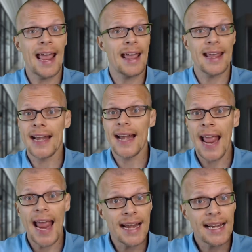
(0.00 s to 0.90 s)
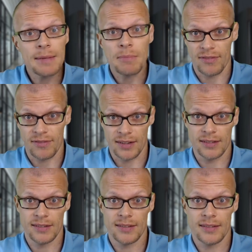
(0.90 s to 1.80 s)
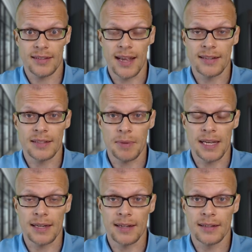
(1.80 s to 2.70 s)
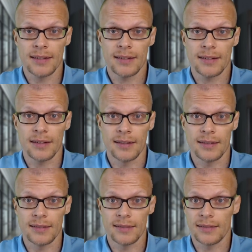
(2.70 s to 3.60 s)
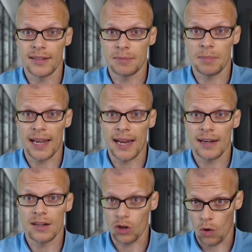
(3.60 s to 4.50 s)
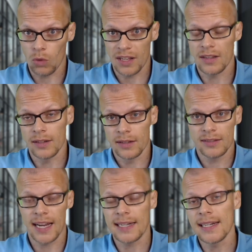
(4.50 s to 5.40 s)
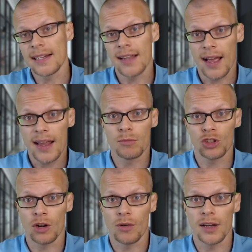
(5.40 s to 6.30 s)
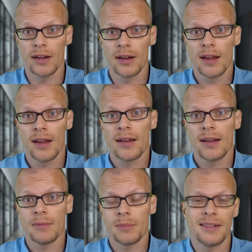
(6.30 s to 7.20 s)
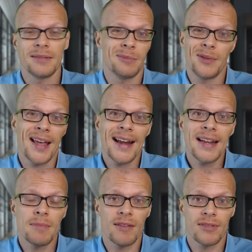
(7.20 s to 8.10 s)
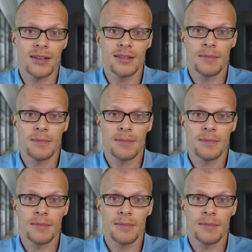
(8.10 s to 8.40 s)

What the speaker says: in any method that is being displayed. Not only the techniques I am showing, but with any method.